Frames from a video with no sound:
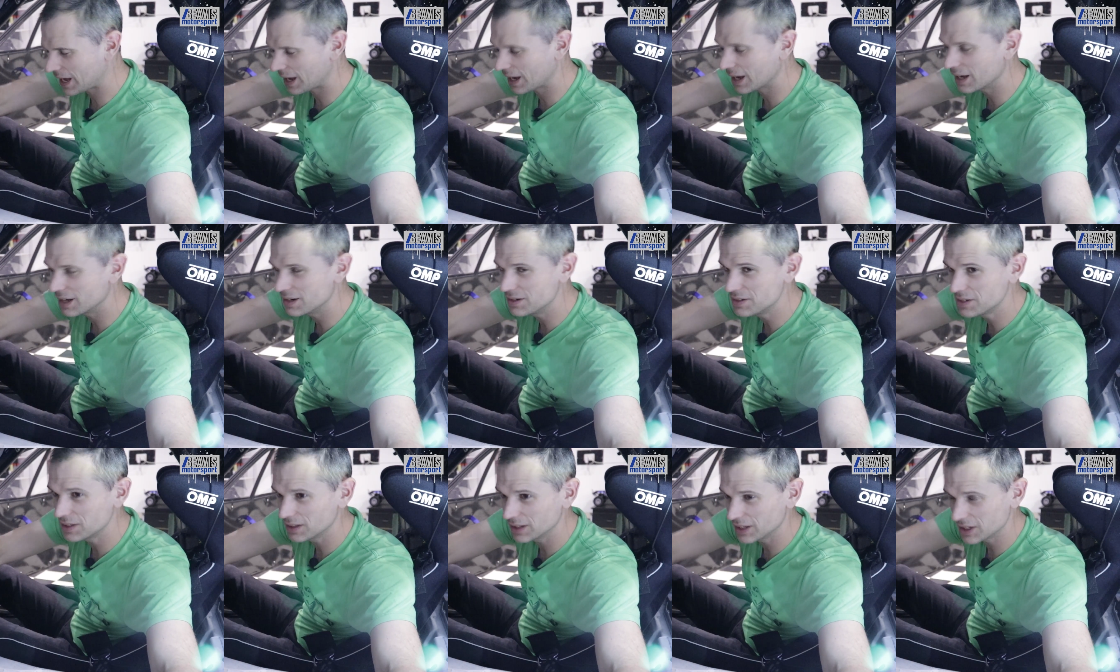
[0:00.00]

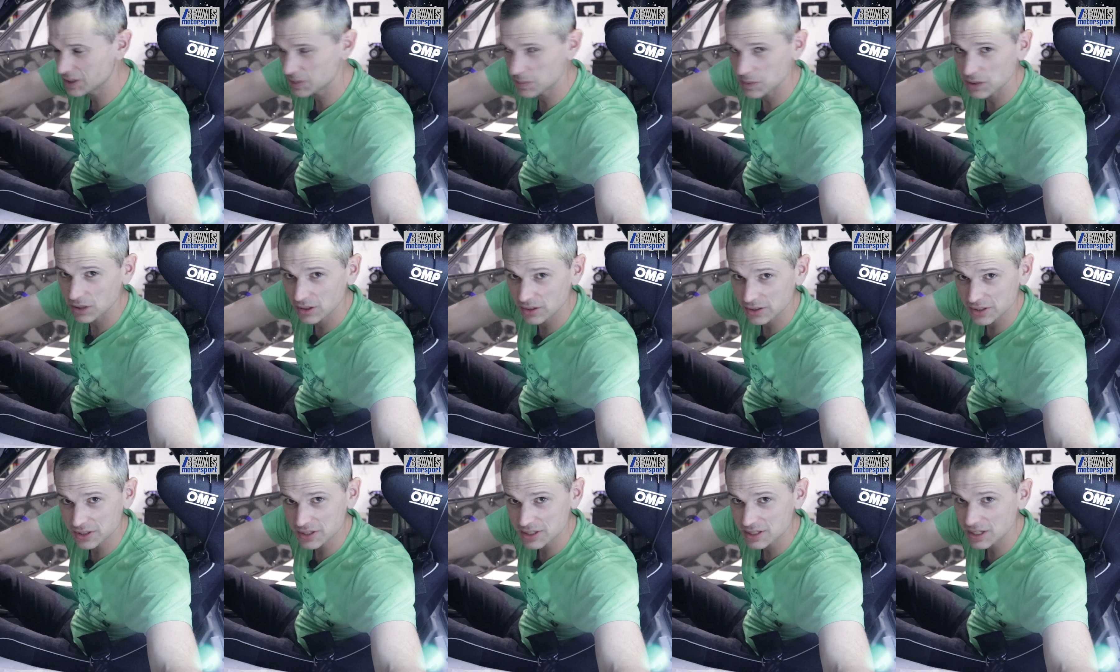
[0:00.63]
and let's be
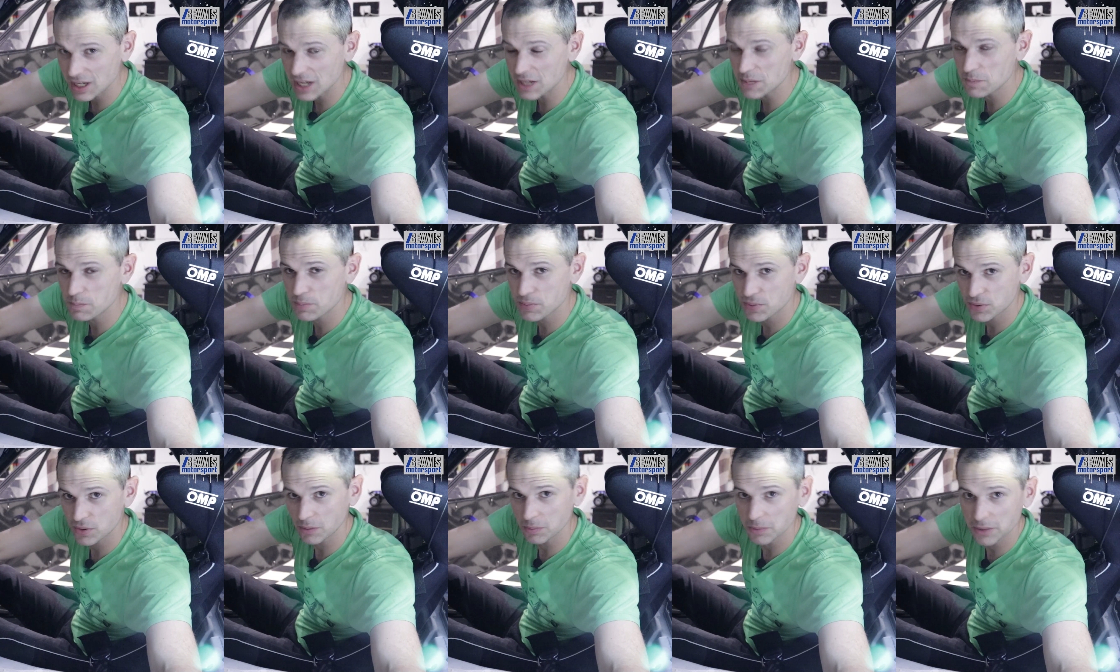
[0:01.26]
honest, it's
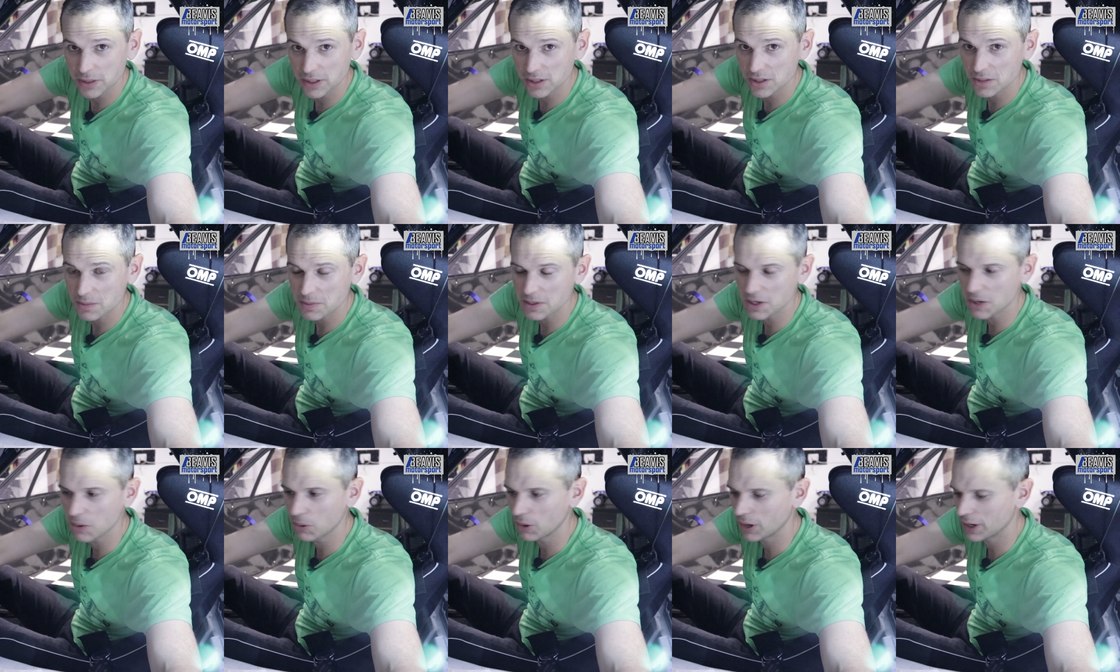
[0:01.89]
probably going to
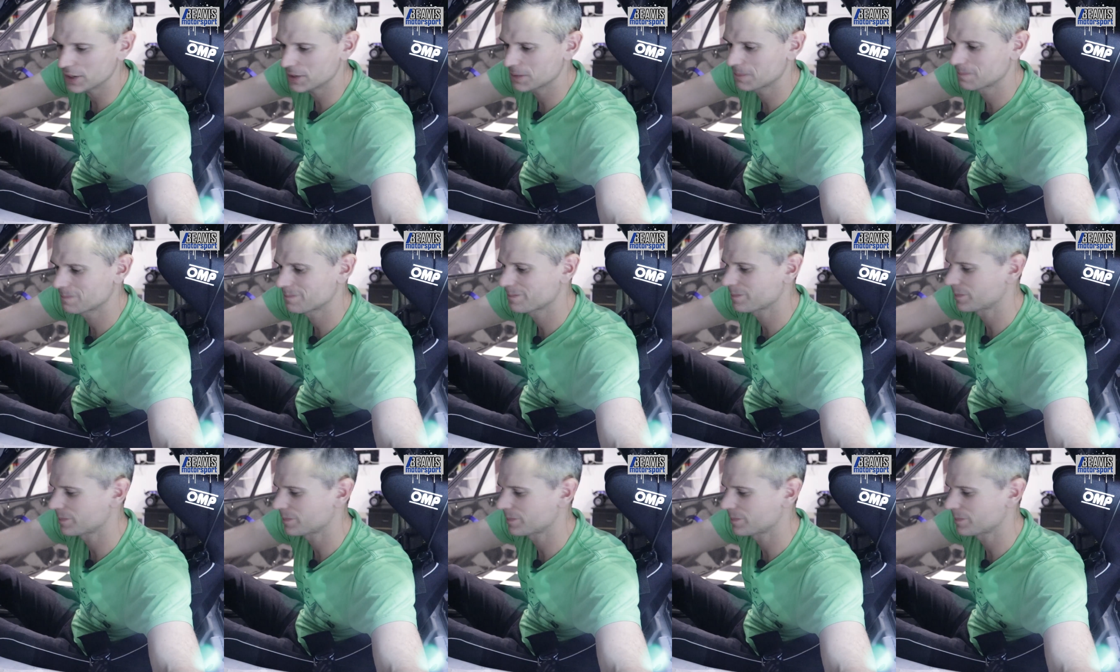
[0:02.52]
be quite